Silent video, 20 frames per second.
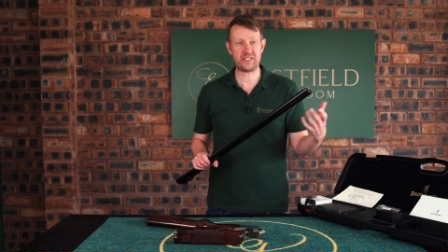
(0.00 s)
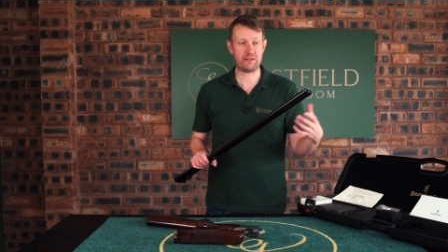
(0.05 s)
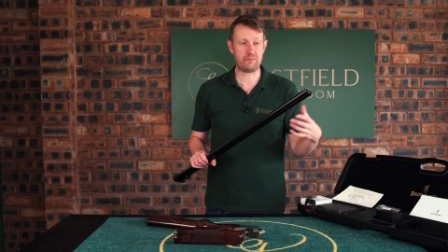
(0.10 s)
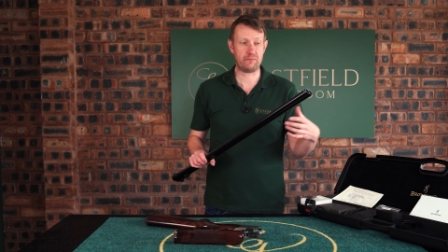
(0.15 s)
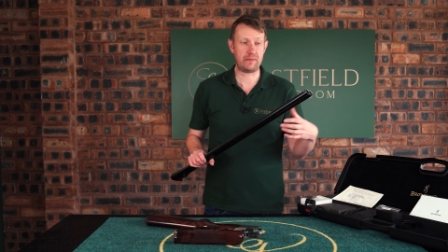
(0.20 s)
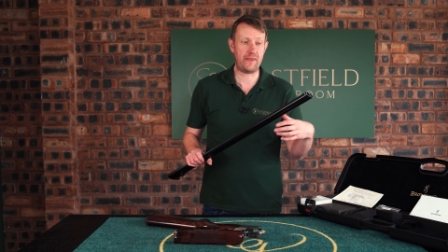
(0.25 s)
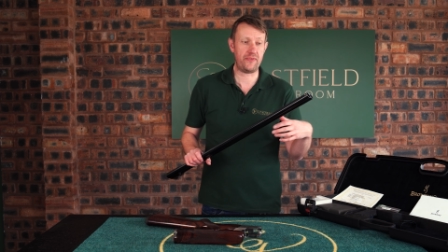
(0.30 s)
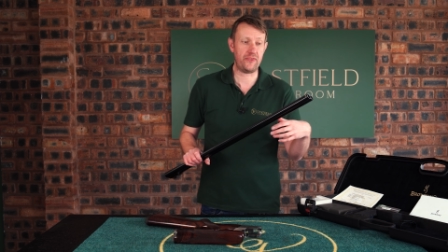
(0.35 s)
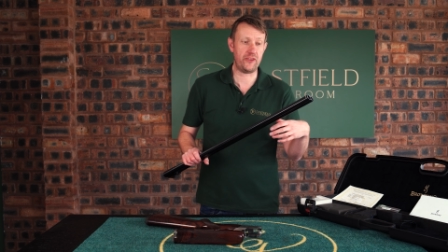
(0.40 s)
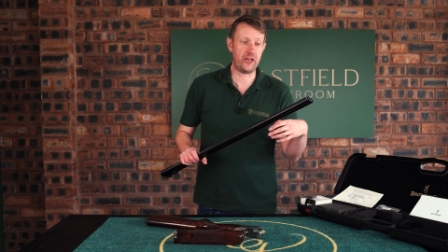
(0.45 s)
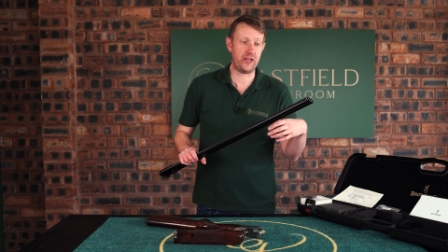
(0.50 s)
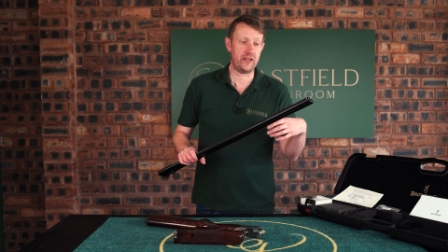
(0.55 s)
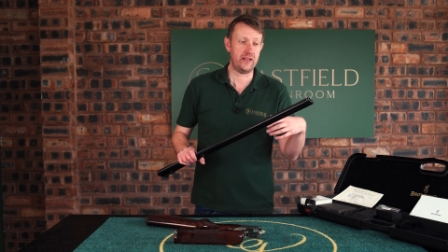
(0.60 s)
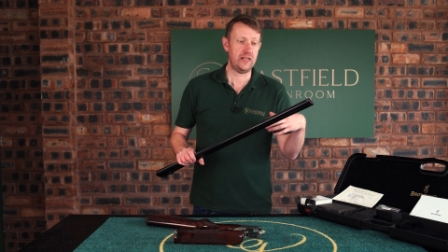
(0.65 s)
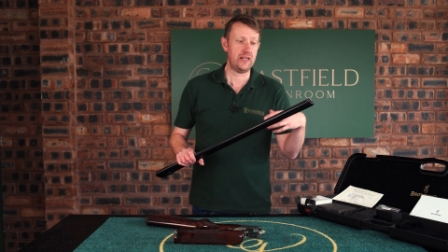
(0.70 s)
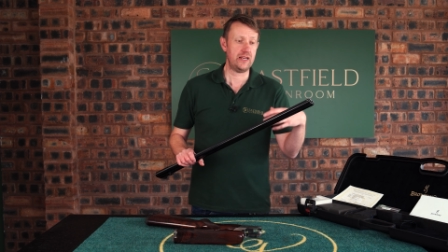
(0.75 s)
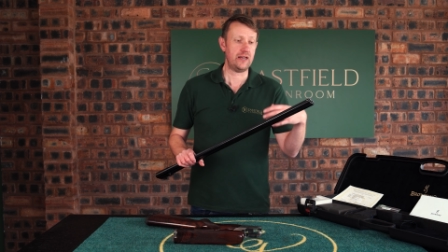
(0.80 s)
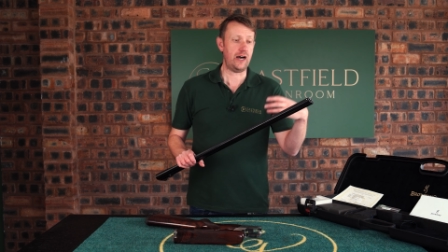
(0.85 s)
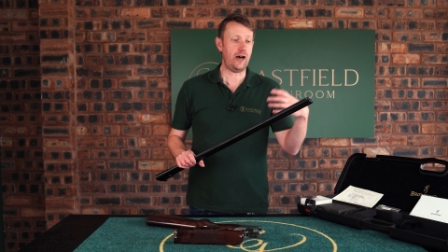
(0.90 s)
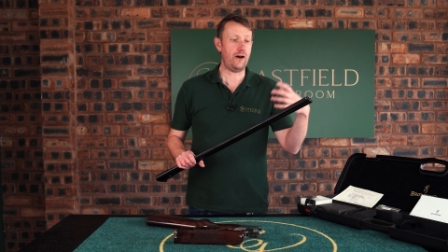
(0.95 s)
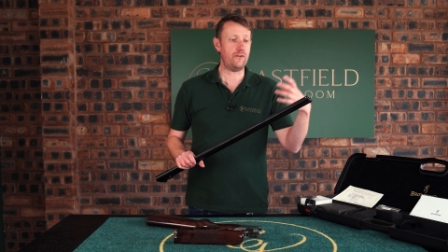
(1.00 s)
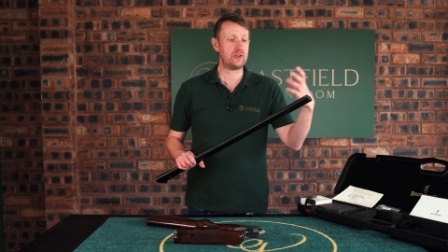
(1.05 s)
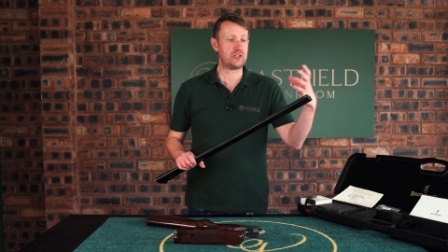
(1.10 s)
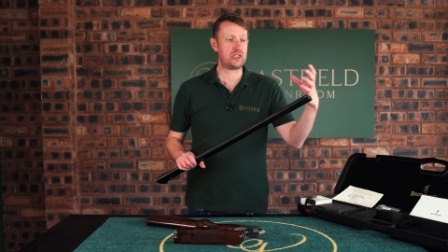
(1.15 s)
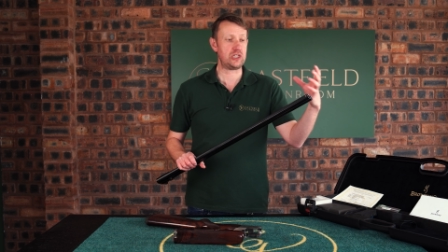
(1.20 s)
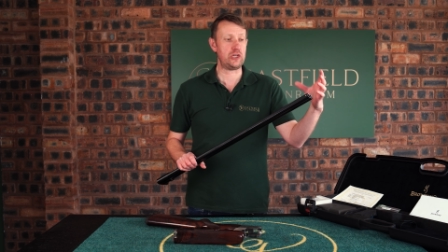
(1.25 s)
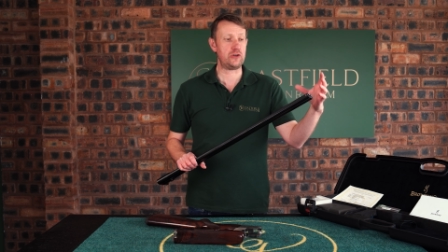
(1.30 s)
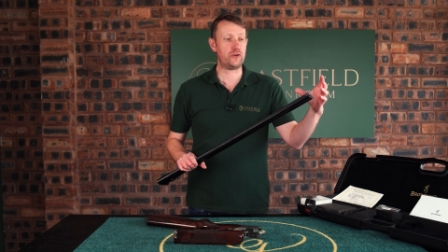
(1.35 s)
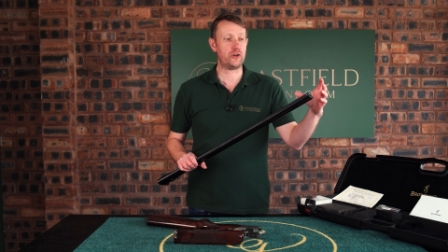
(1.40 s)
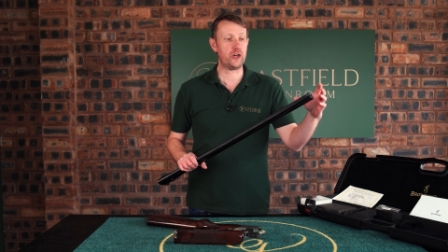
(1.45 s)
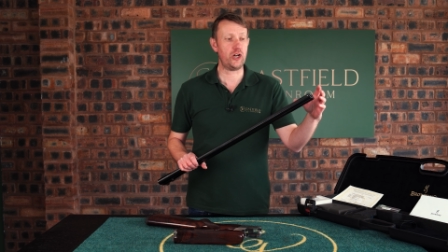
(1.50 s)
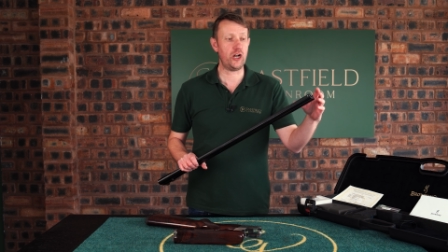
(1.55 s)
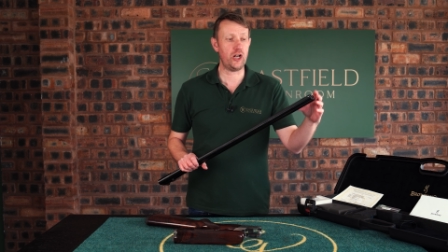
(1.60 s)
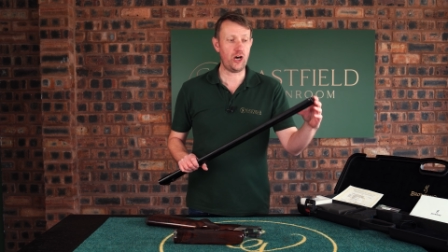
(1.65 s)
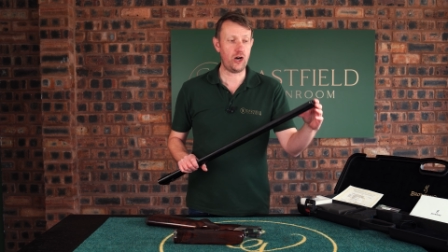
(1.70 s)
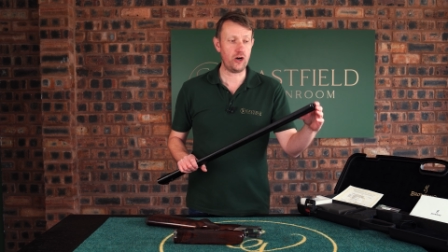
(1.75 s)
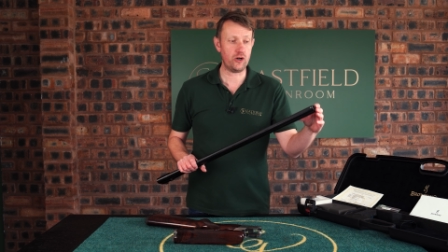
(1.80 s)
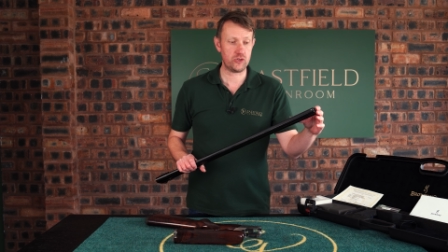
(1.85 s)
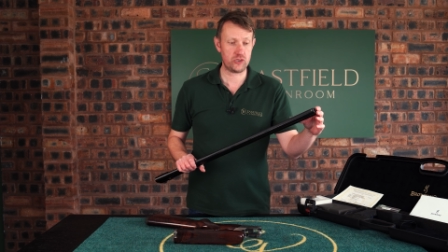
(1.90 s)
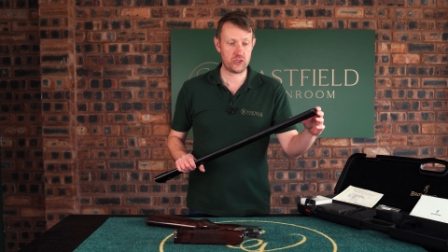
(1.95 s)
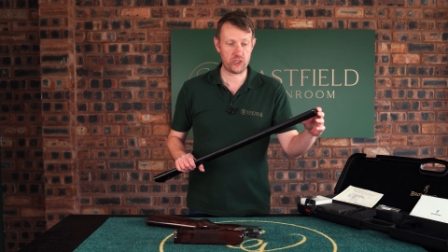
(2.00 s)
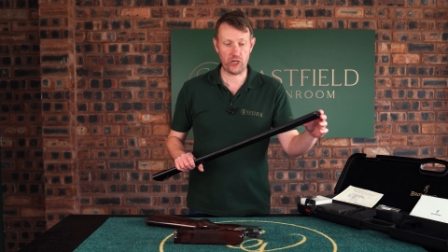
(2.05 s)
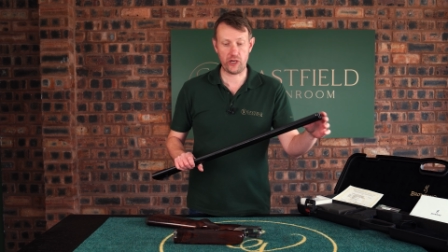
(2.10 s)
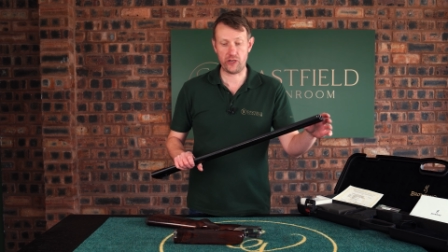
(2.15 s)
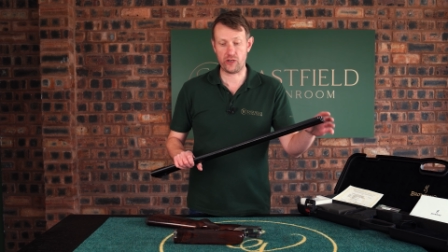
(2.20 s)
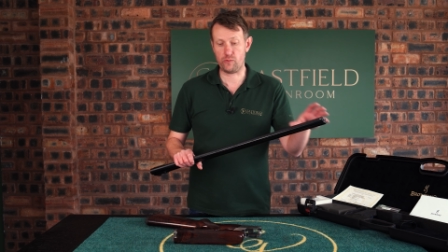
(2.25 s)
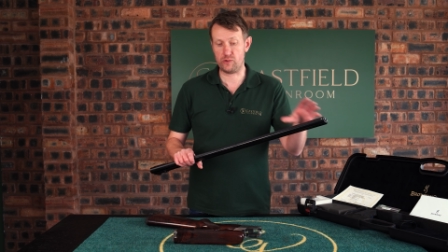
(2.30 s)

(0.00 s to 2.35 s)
it meant that obviously you've got a long choke,